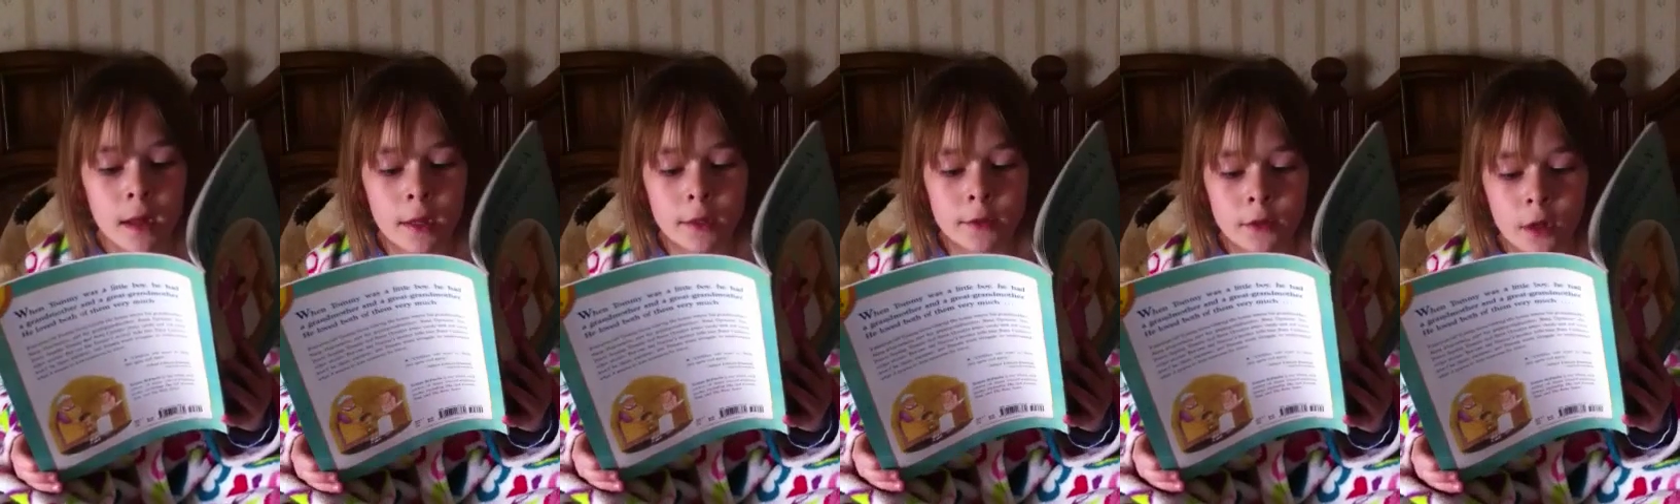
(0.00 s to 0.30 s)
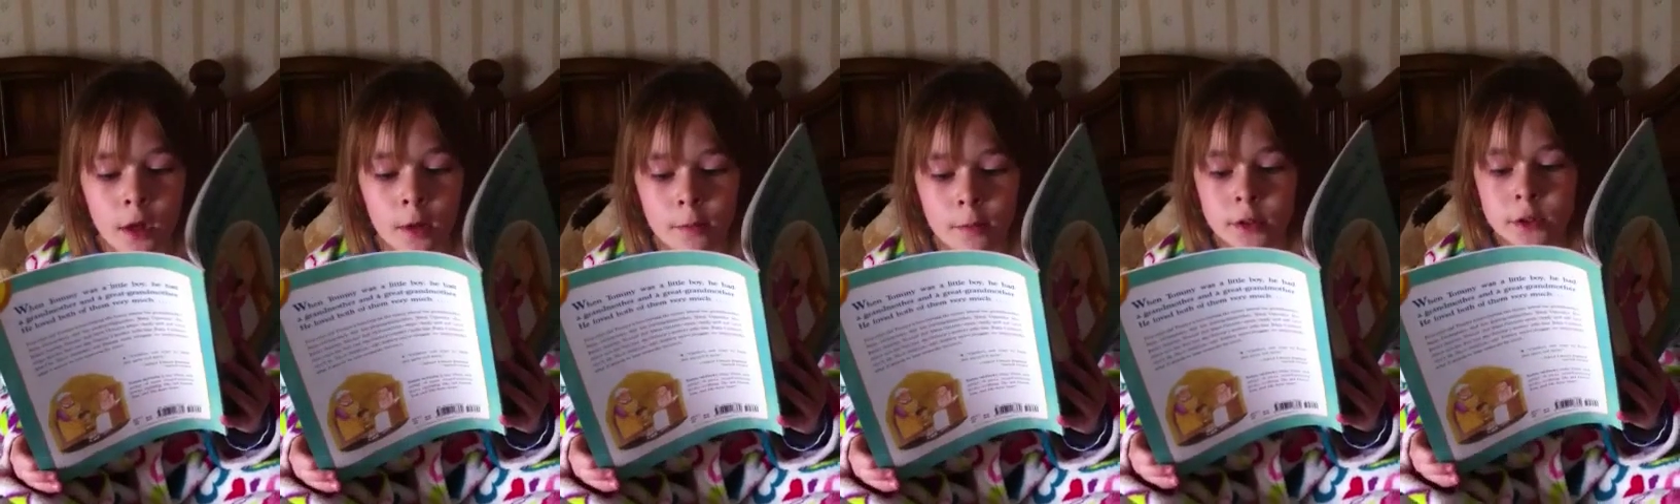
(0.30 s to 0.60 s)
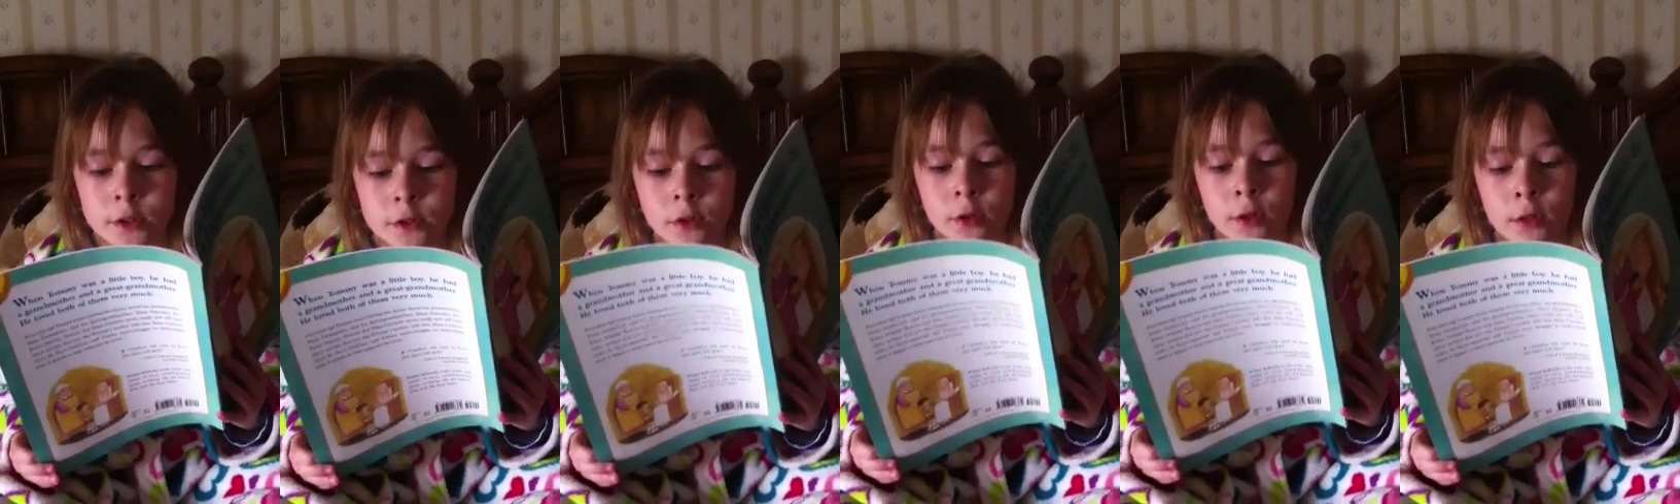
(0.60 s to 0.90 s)
and Tommy
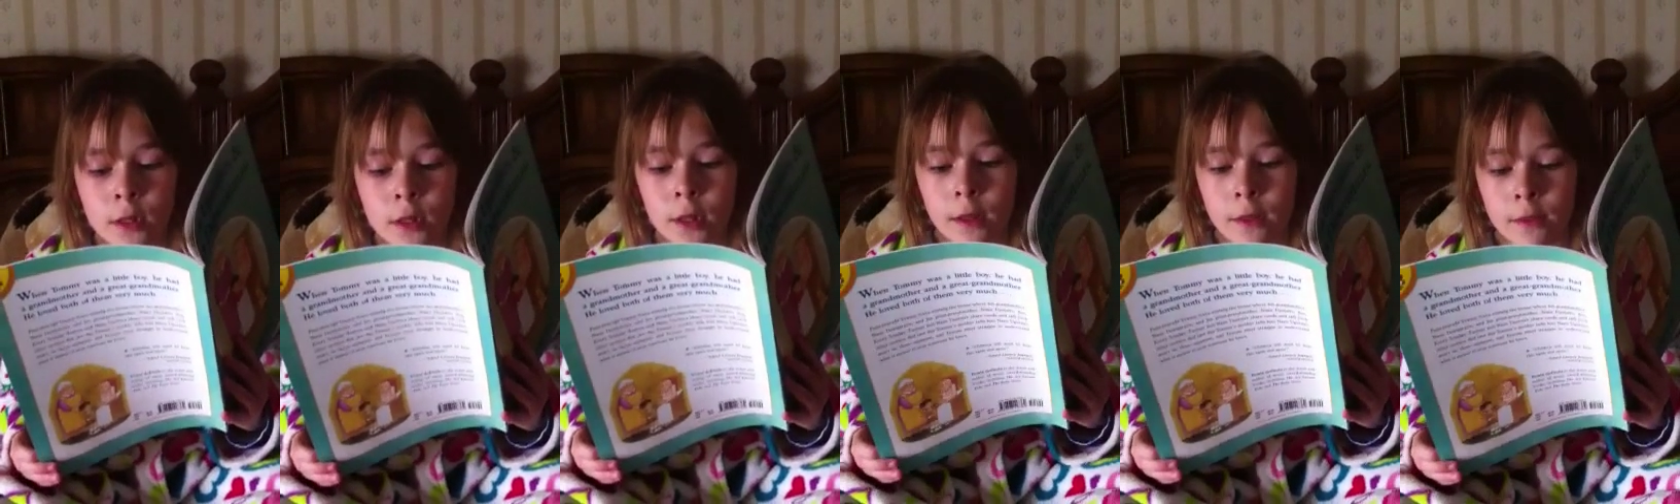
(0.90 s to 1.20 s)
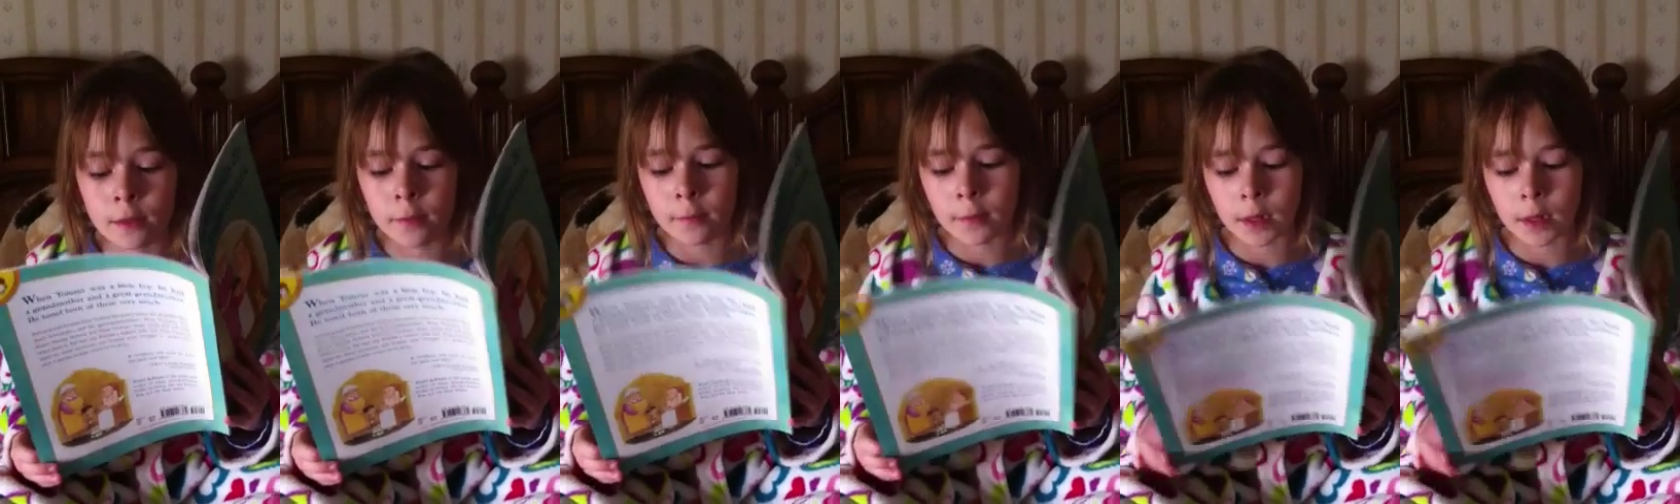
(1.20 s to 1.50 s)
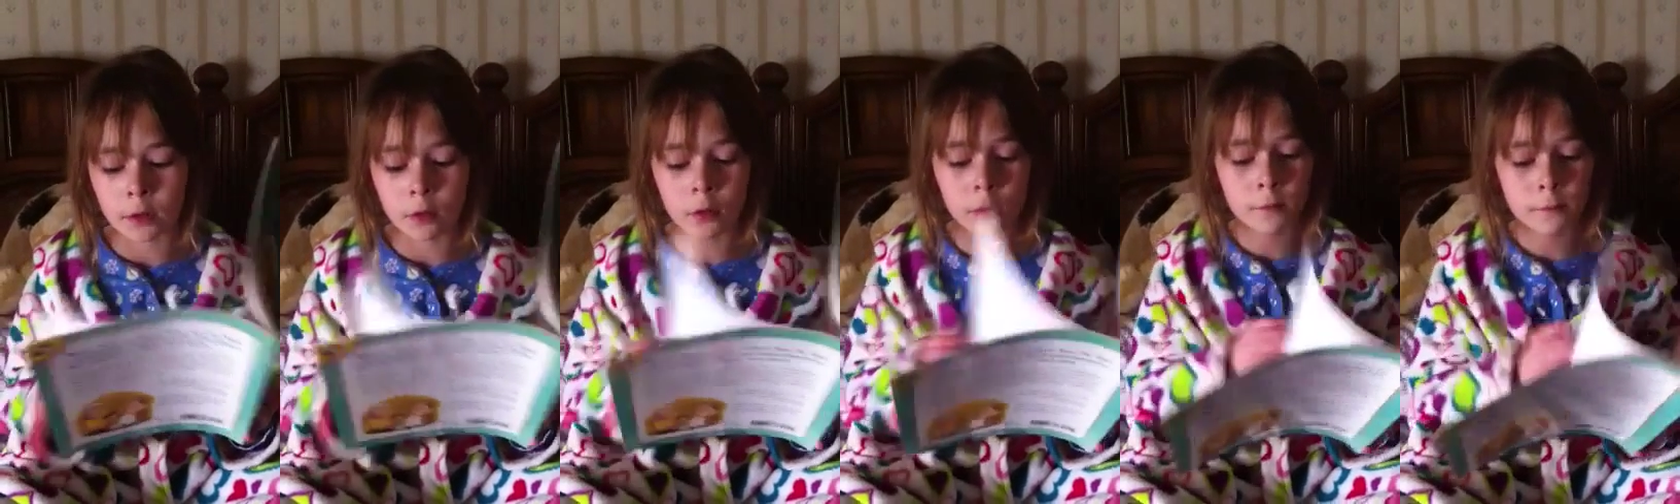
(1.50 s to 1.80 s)
stood in the
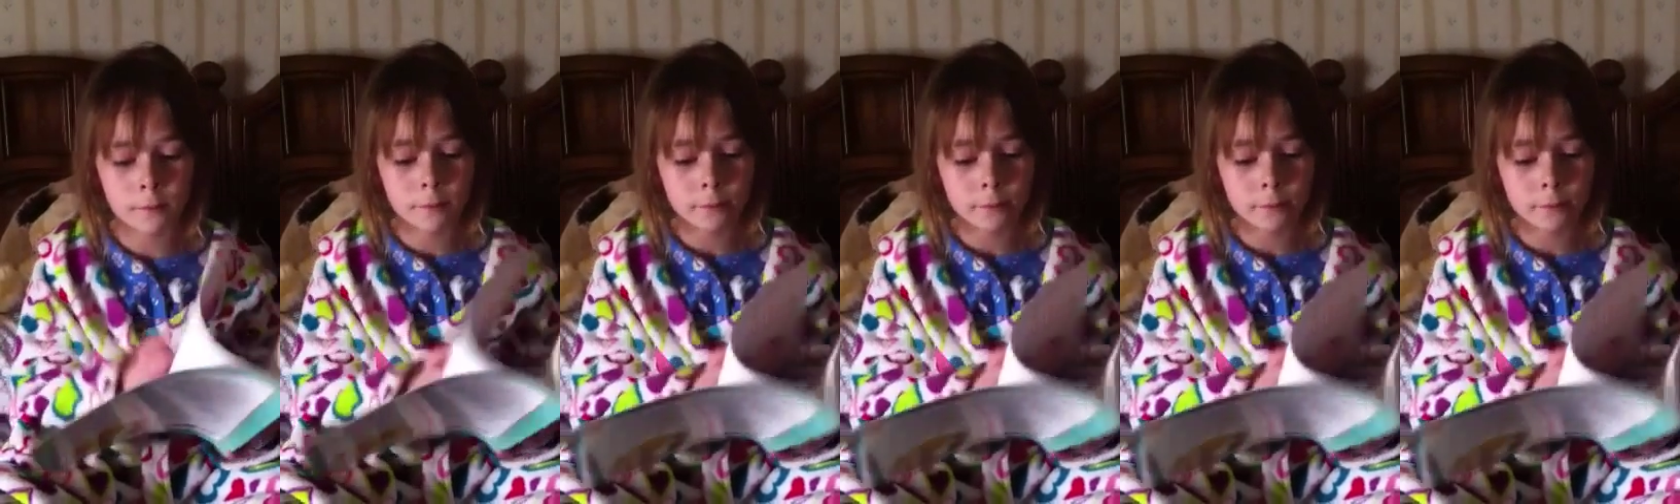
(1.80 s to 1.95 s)
middle.